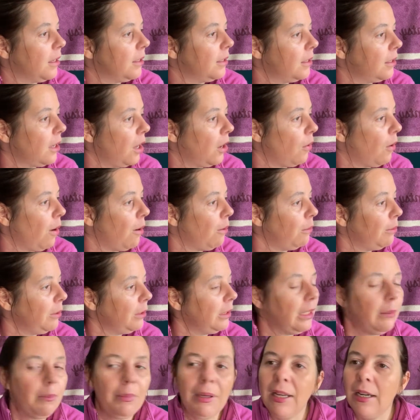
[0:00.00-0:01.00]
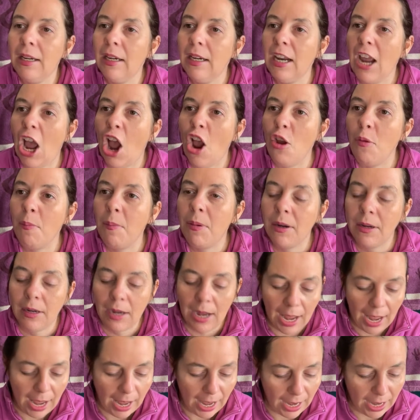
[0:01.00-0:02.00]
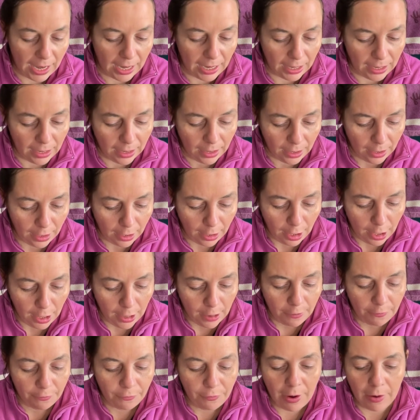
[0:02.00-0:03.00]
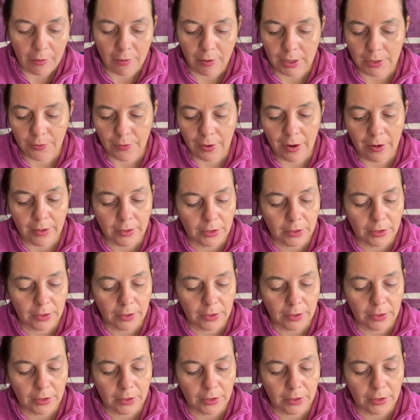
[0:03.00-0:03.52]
So I will typically open a fragrance flower.